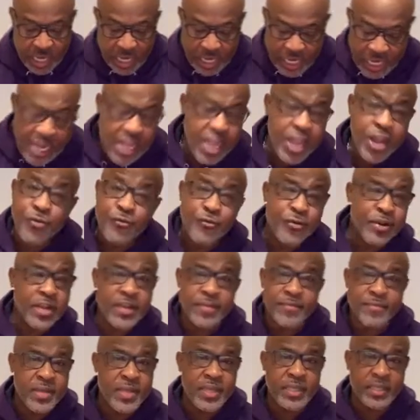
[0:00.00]

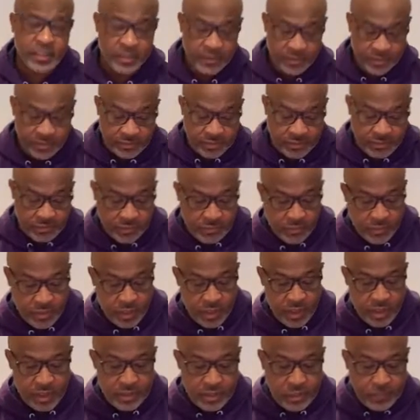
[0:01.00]
literally means
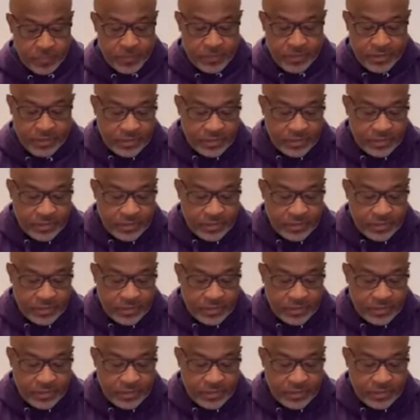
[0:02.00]
to be